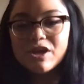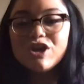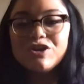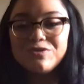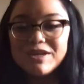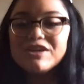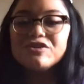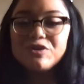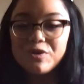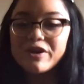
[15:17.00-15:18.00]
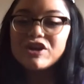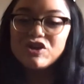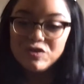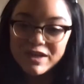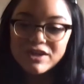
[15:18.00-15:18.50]
Unique New York.
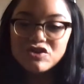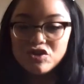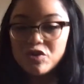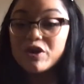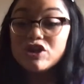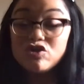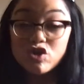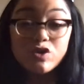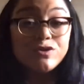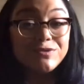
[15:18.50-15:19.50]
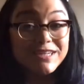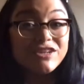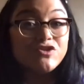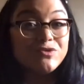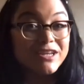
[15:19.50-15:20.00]
Unique New York. You know you need
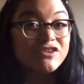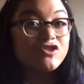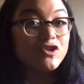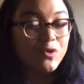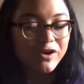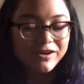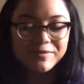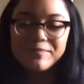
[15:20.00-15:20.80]
unique New York.